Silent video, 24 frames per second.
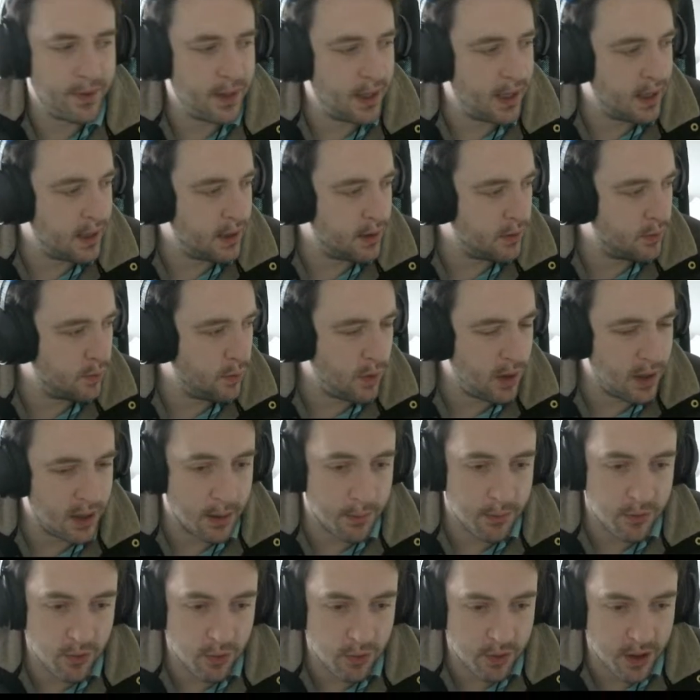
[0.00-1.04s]
And while
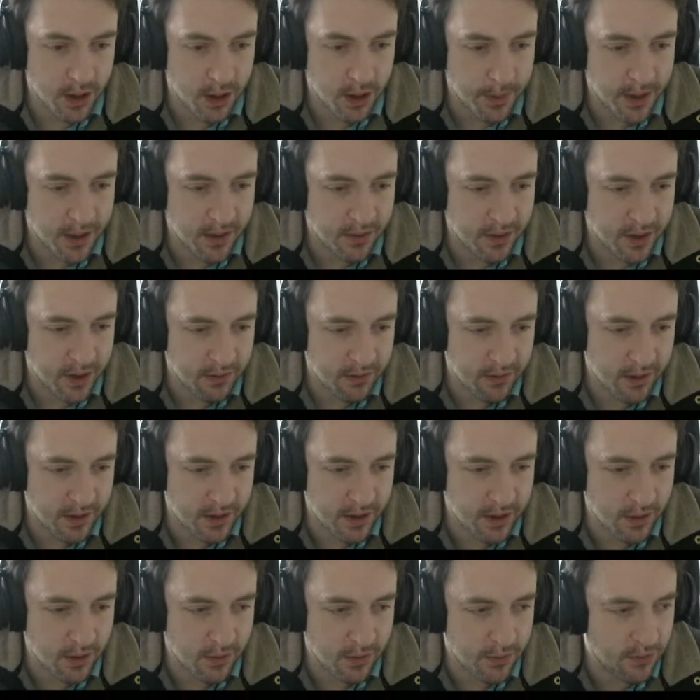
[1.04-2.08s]
I'm talking about things I
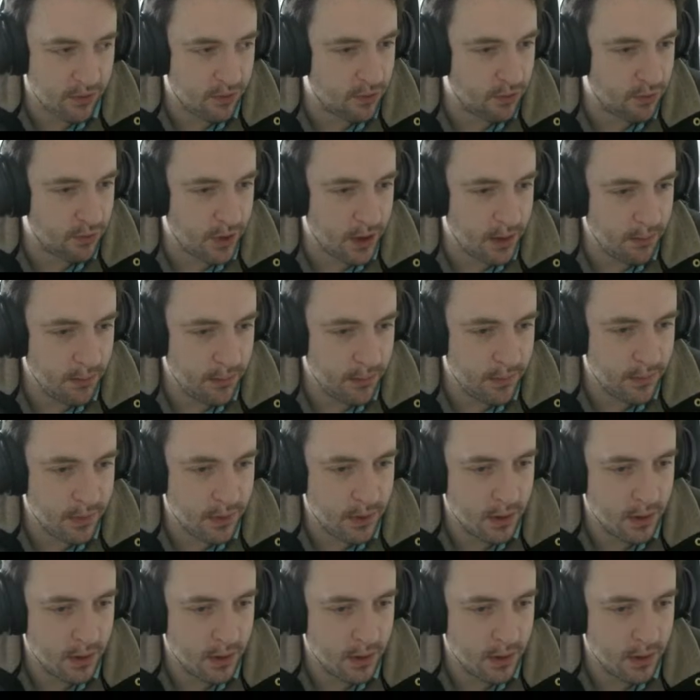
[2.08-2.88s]
did off stream,